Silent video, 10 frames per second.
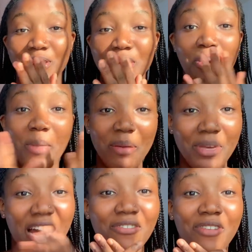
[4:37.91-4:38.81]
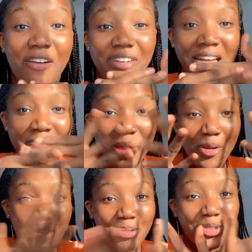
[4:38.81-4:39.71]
See, don't mind me, I've cleared my knuckles,